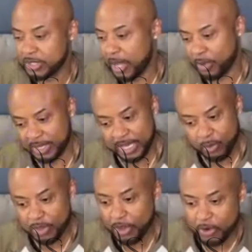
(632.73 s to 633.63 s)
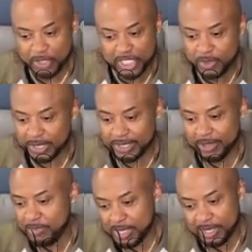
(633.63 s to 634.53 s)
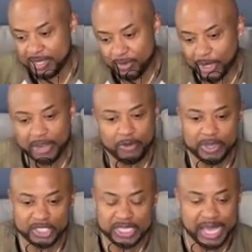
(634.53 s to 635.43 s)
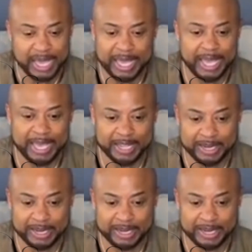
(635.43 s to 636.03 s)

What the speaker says: So I would get with her and she would give me whatever she had.